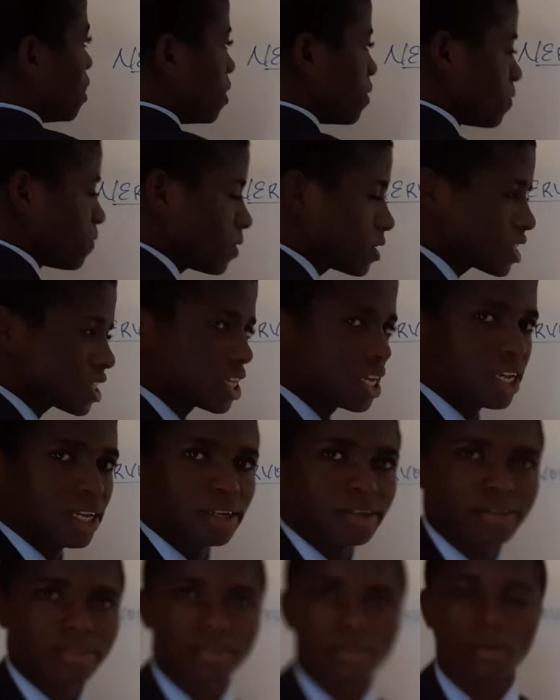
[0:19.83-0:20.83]

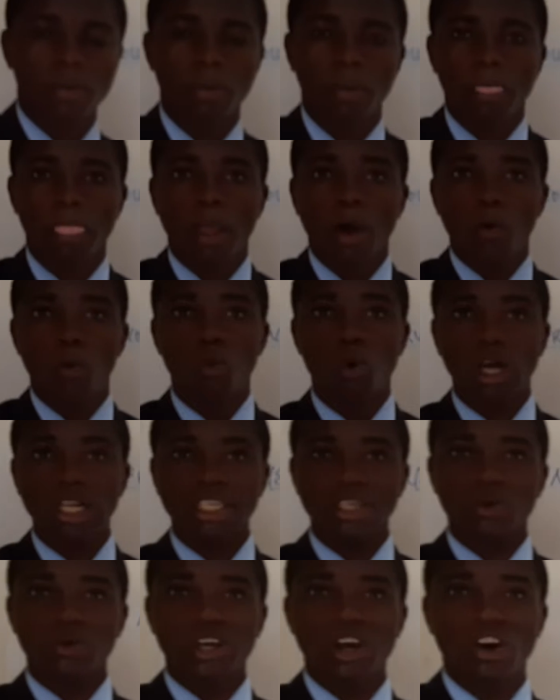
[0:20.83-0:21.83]
Firstly, what
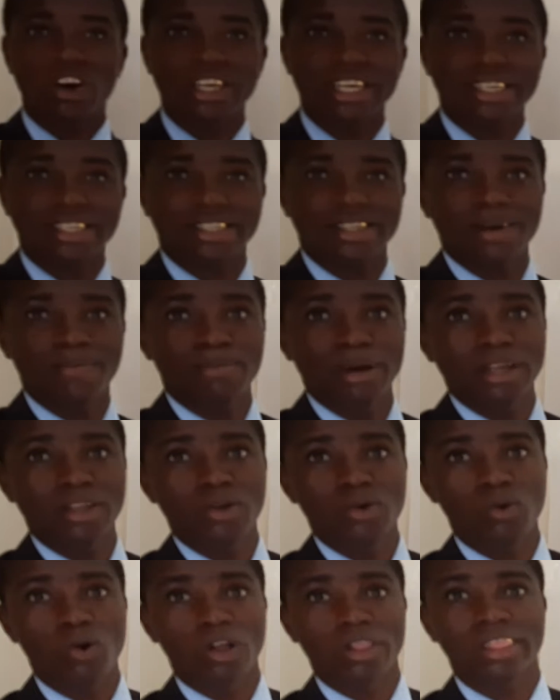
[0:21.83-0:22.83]
do we understand by the
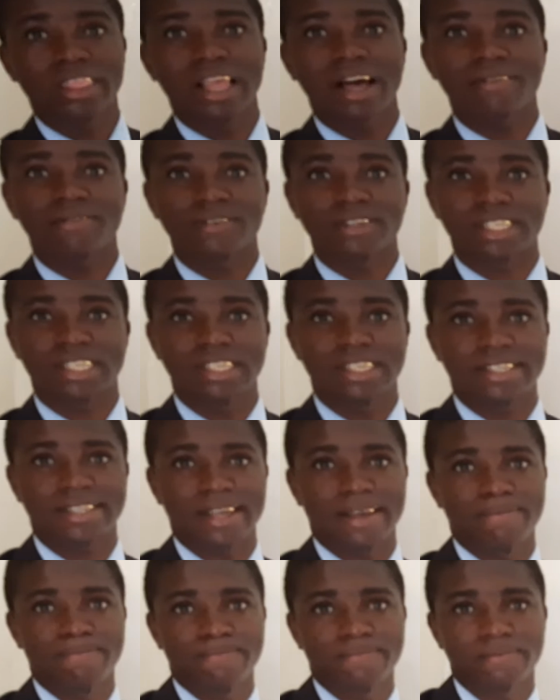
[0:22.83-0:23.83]
word nervous
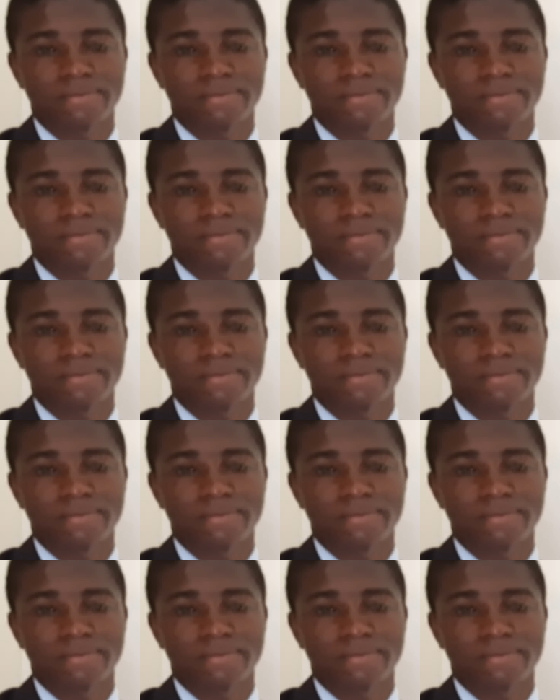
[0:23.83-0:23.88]
system?